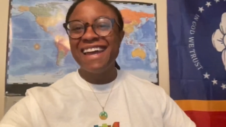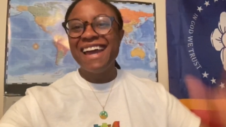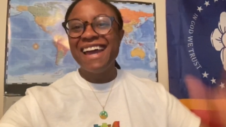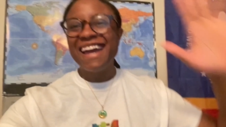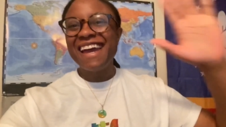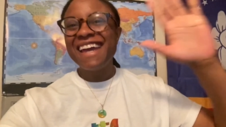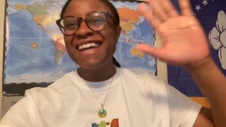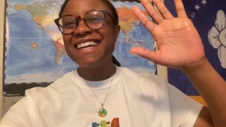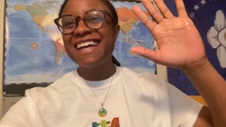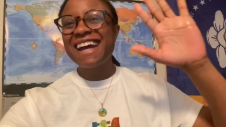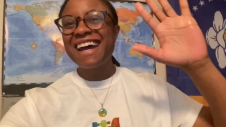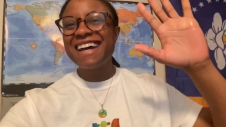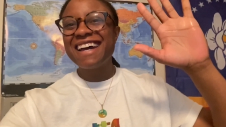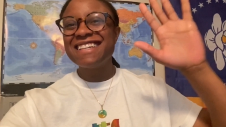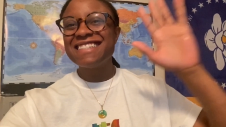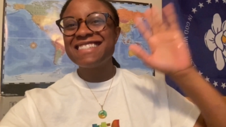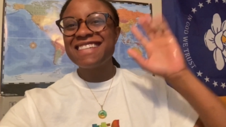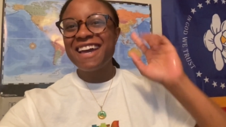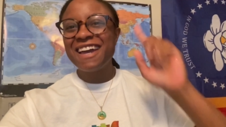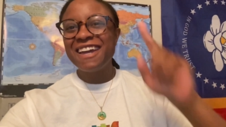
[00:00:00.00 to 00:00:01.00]
Hey
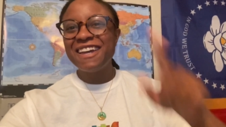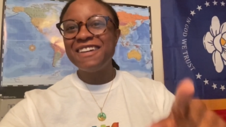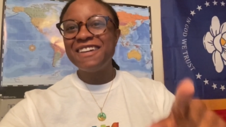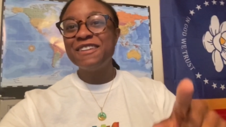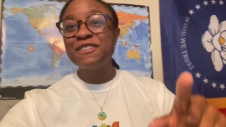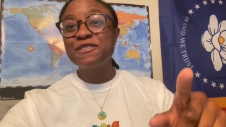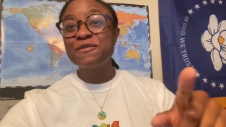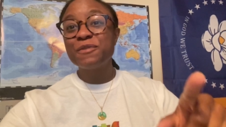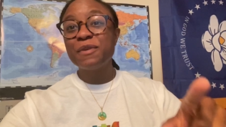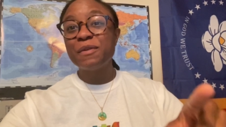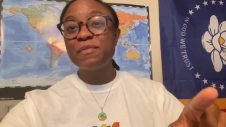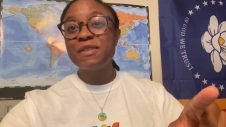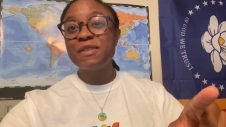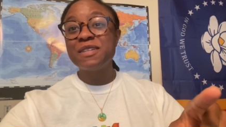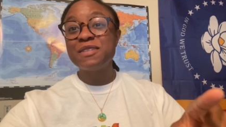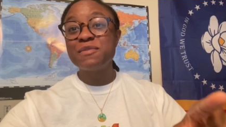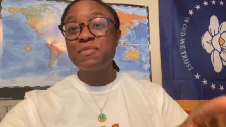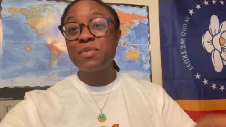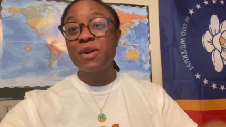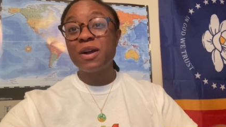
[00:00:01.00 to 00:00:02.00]
guys, I interrupt
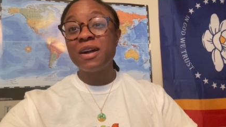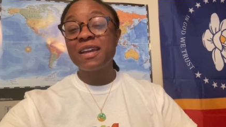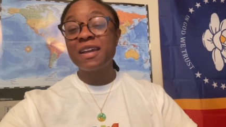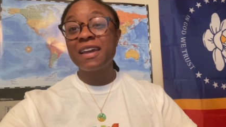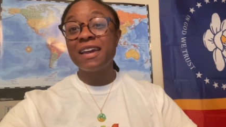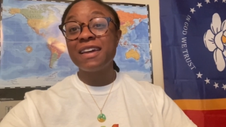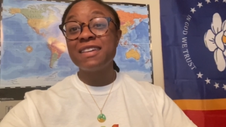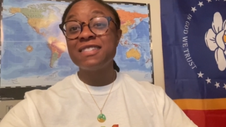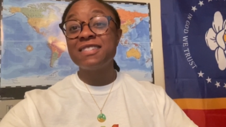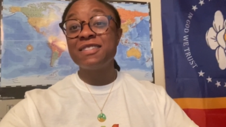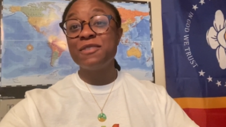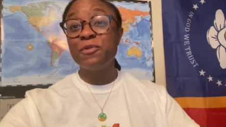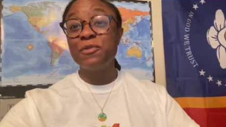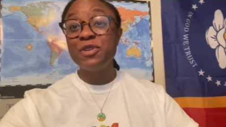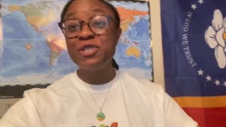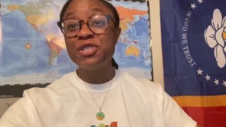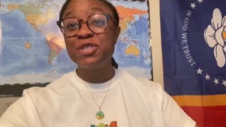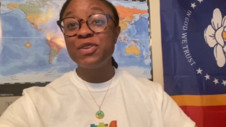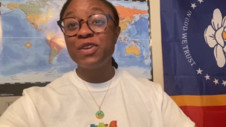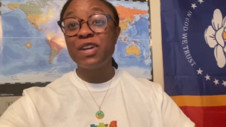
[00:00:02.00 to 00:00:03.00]
this broadcast to
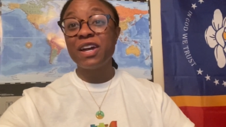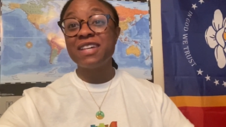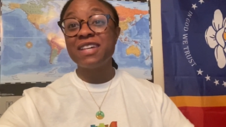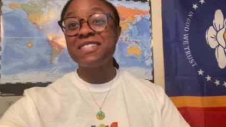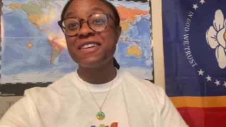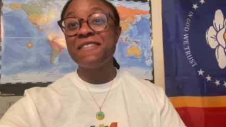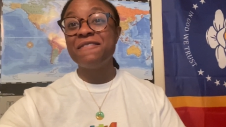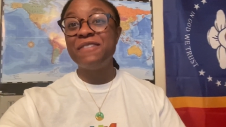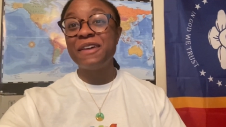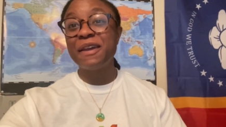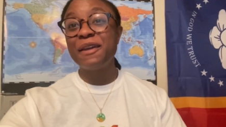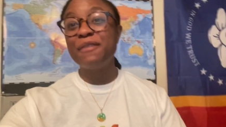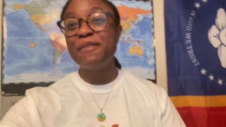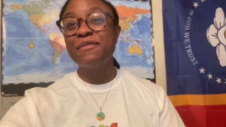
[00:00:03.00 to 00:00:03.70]
wish you guys a very,